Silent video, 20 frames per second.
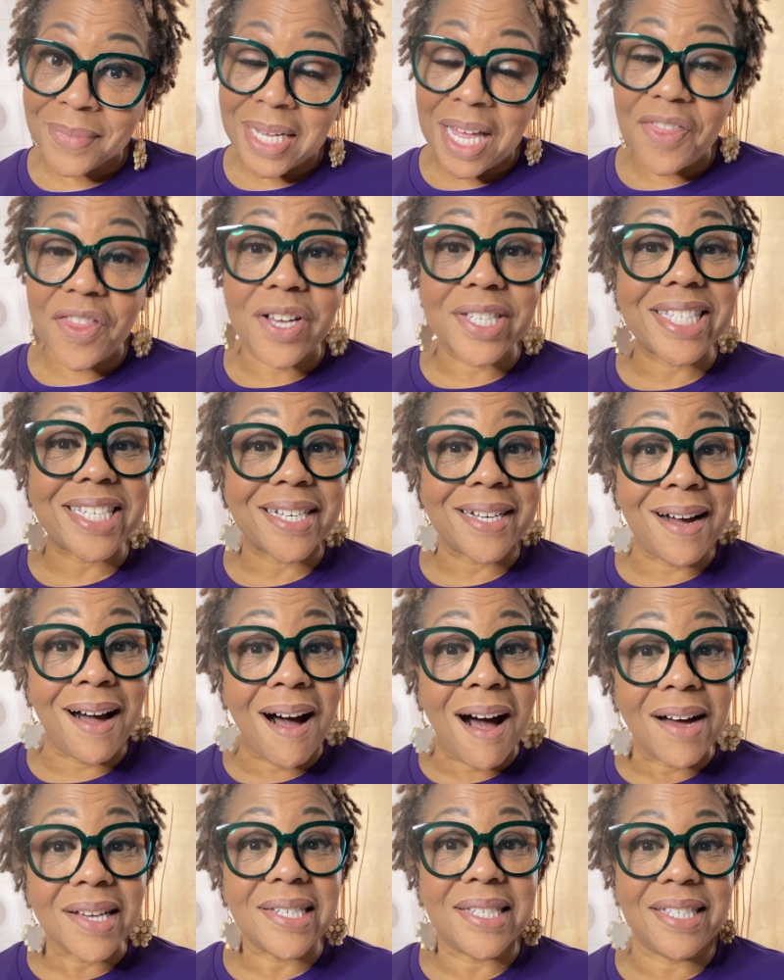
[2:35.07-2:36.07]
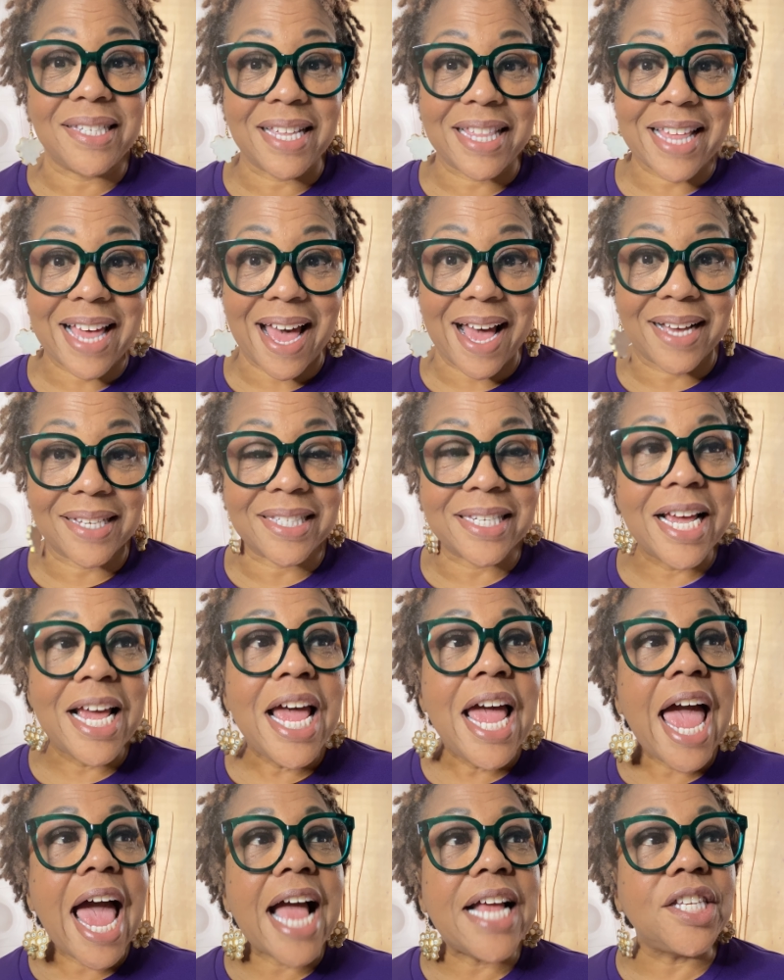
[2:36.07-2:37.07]
There's a cost to that.
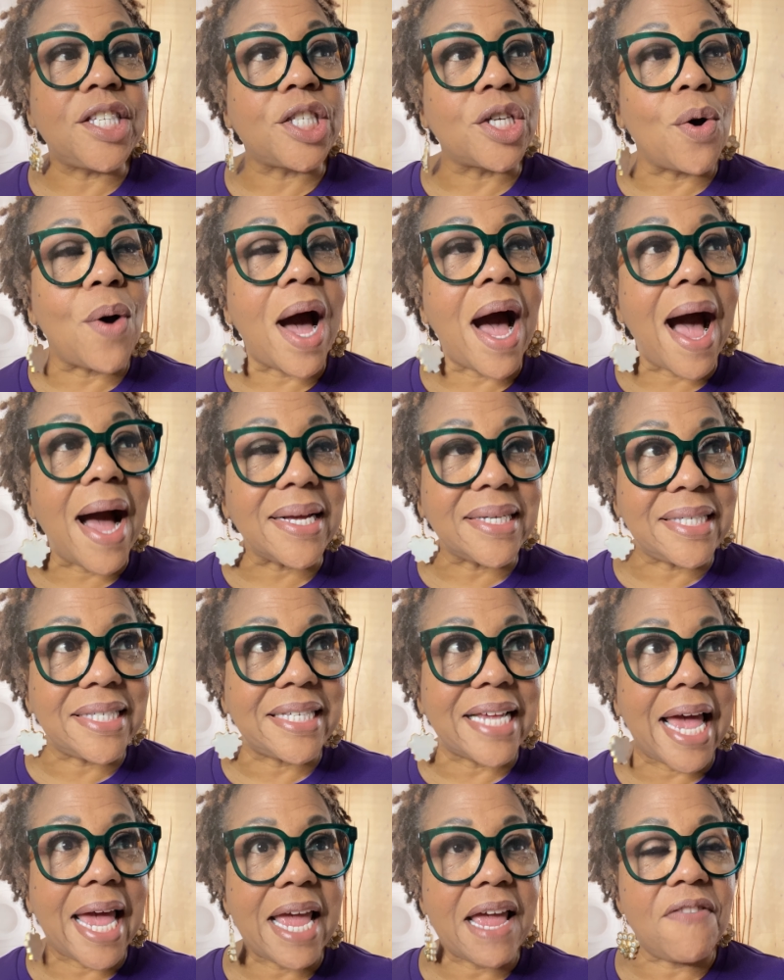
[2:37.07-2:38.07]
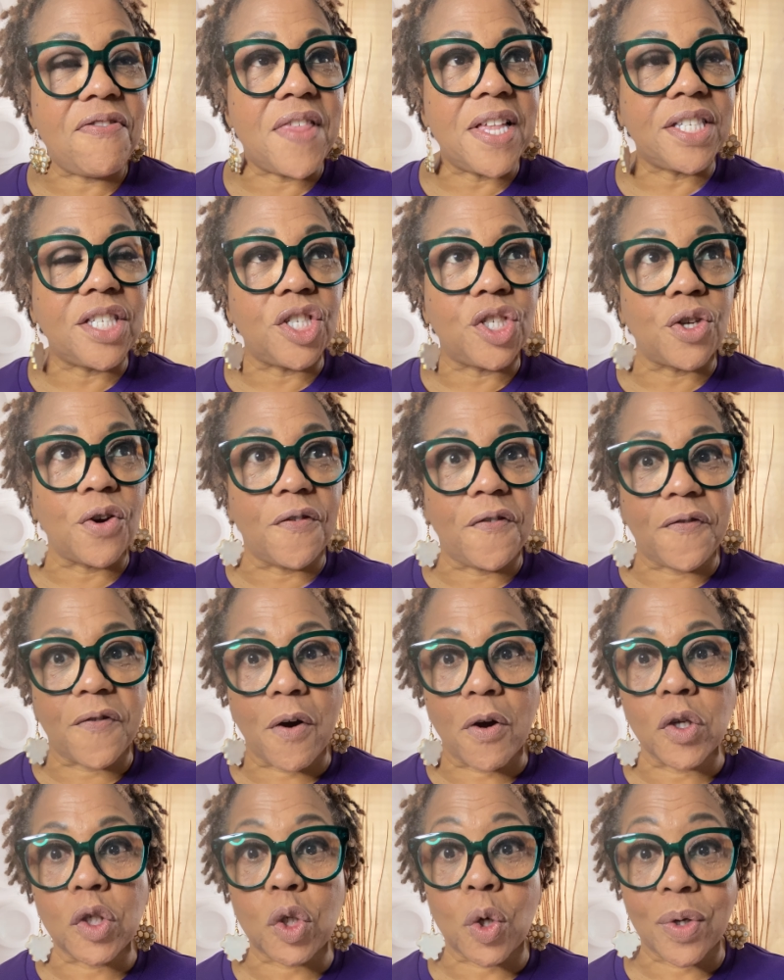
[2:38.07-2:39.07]
And so I say, if this is your
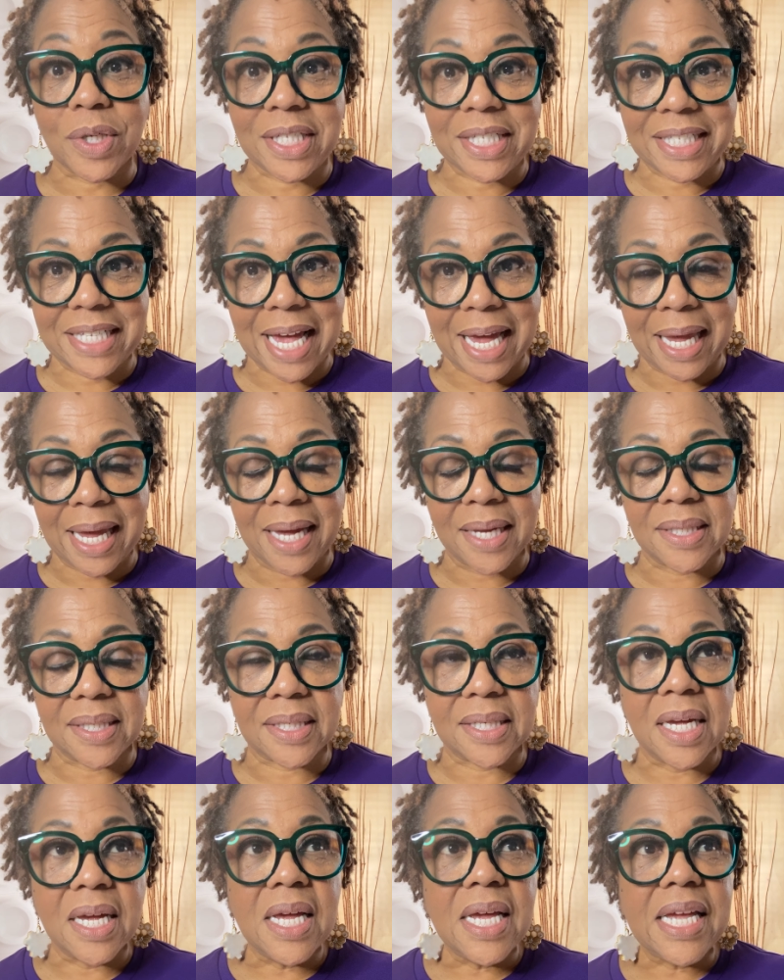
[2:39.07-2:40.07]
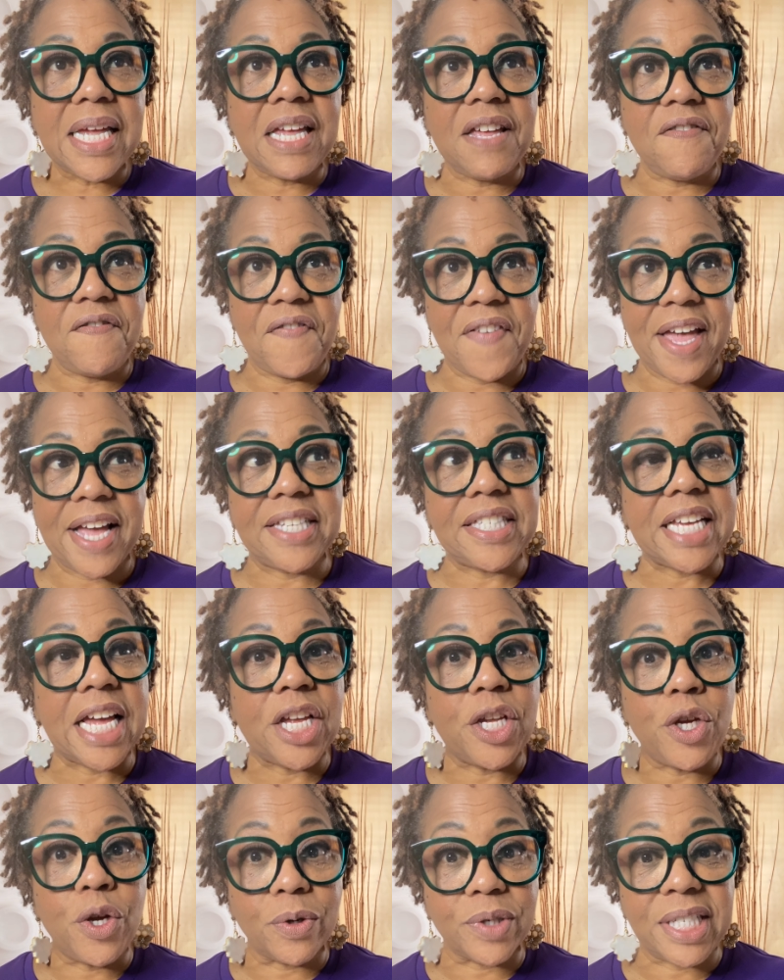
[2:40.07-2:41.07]
first or second event
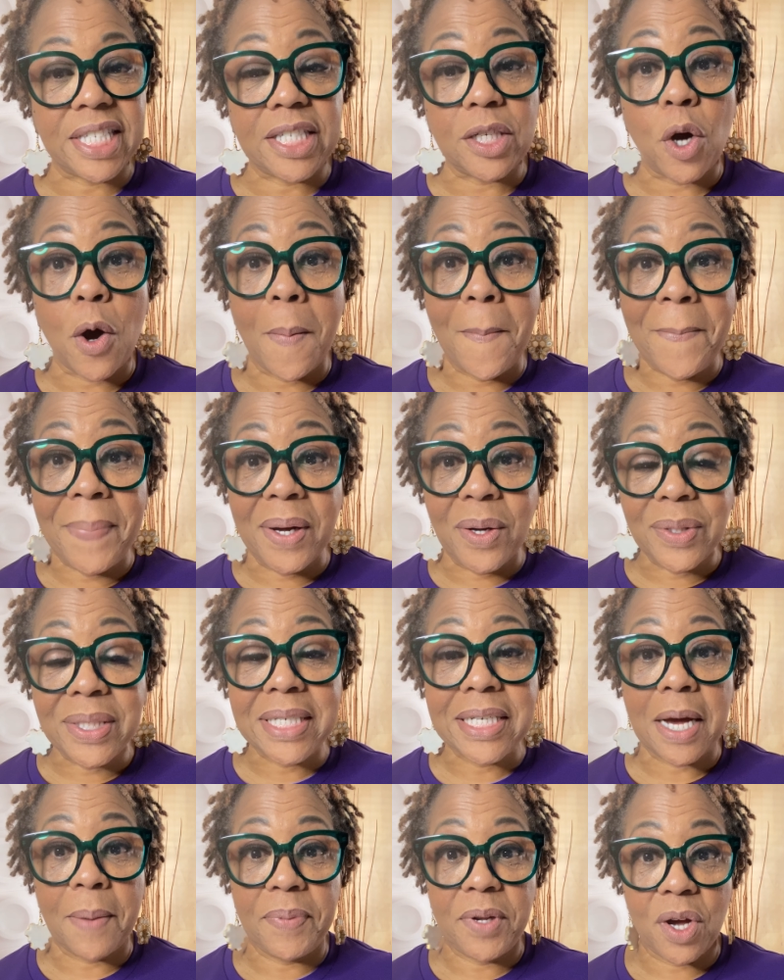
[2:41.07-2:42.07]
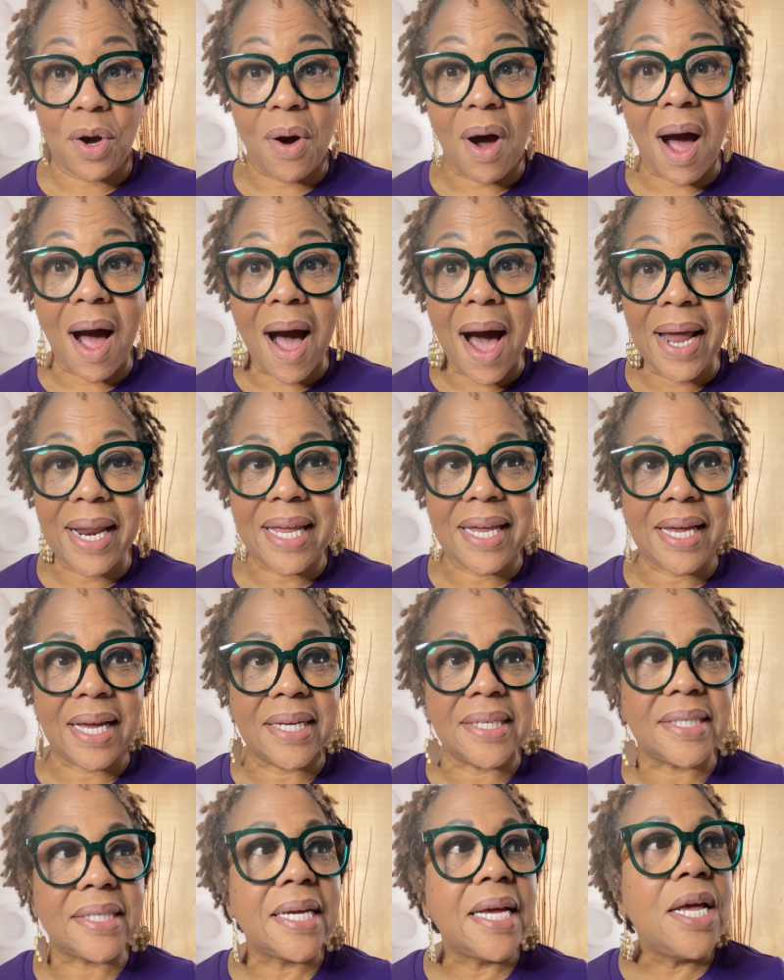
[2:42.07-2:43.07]
and you're still building up your
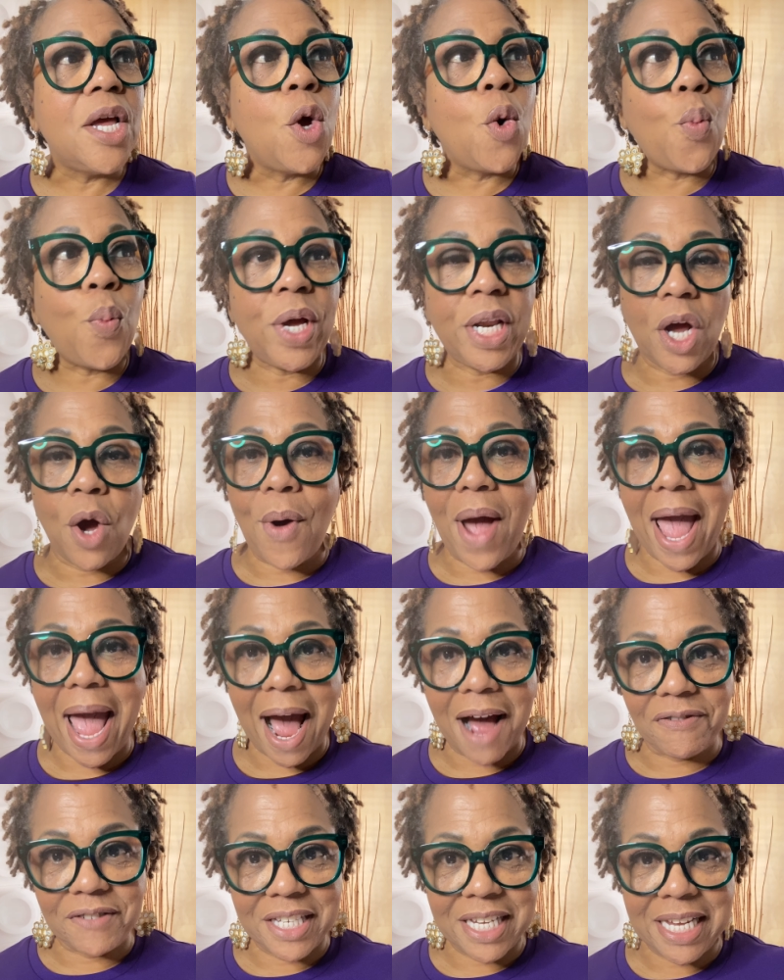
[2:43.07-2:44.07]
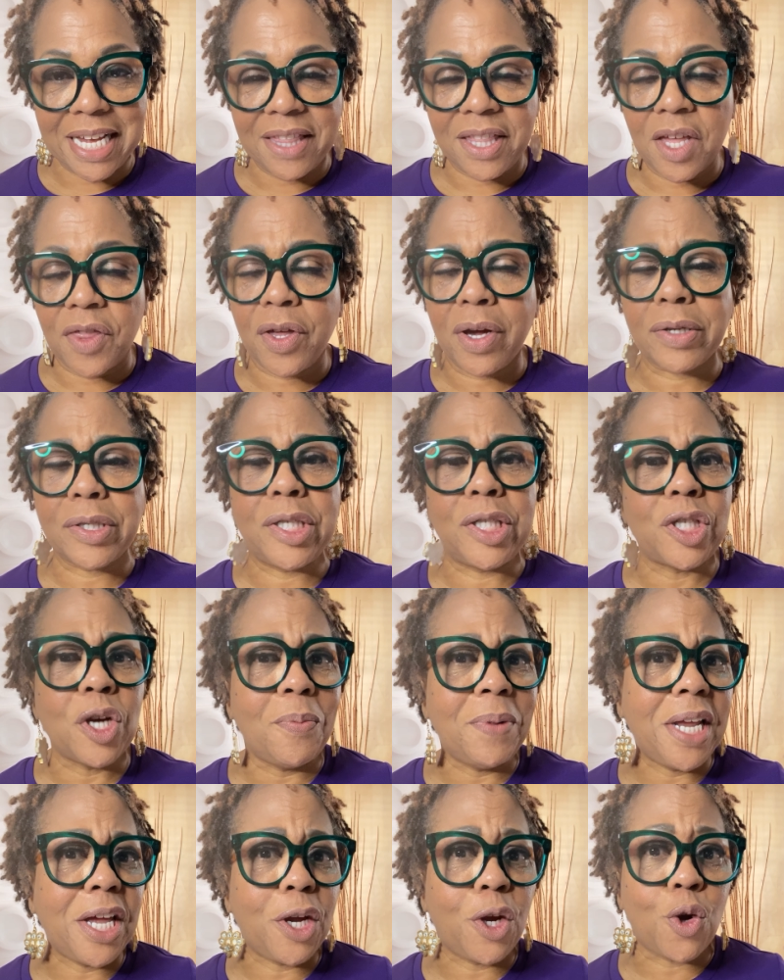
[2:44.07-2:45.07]
audience, we don't have to get that. There are so
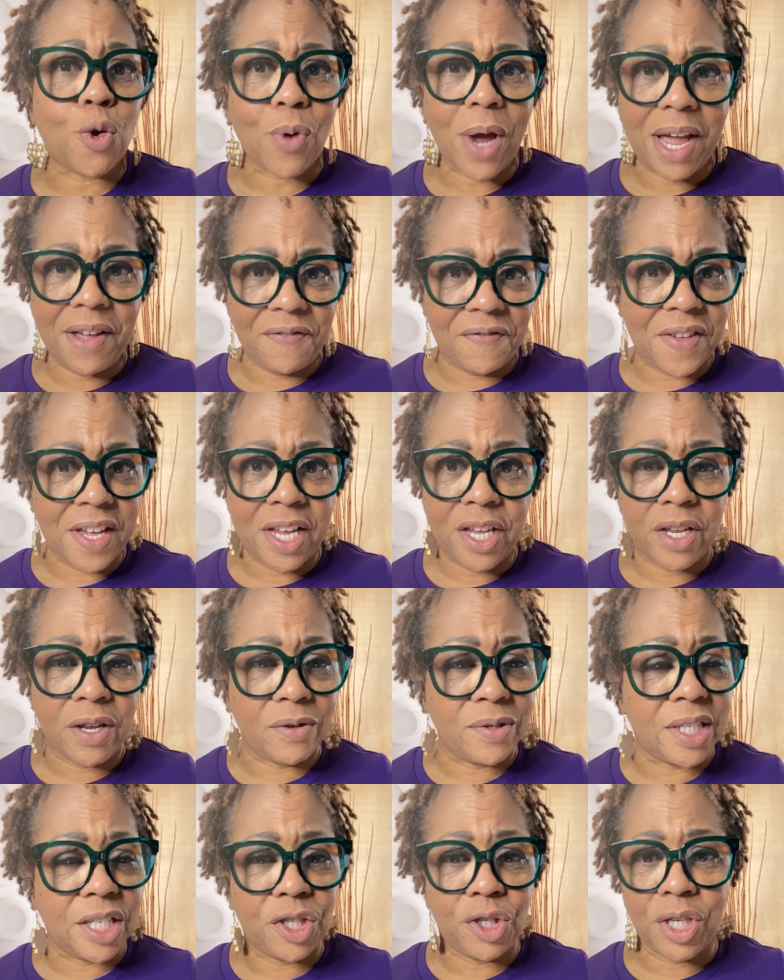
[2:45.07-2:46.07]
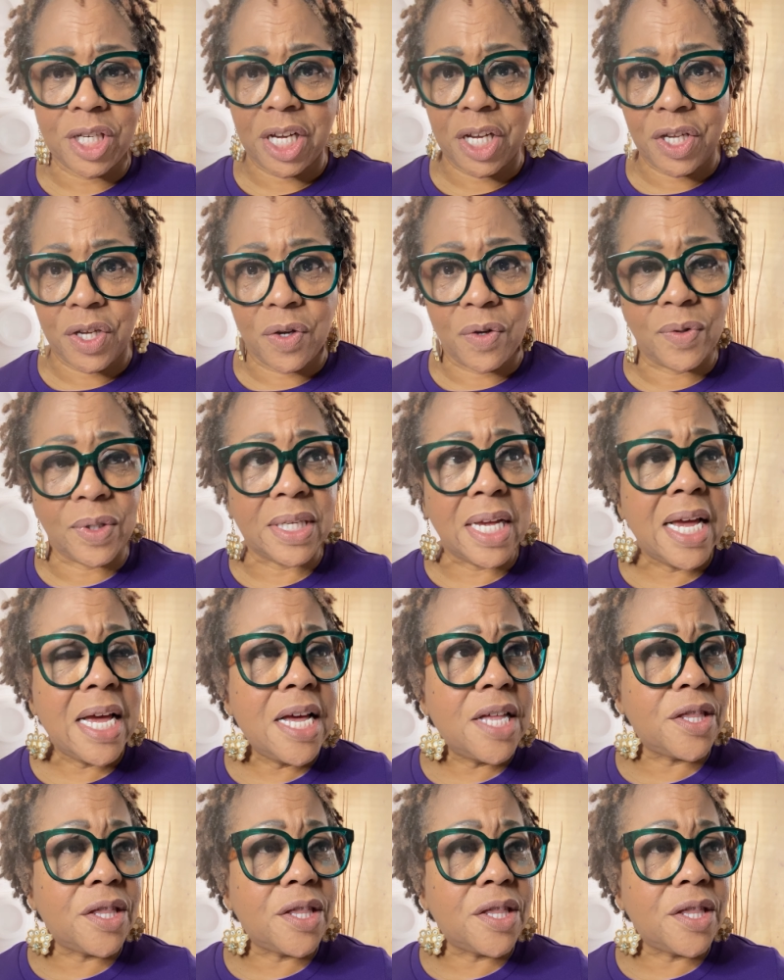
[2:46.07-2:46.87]
many great venues that you can use.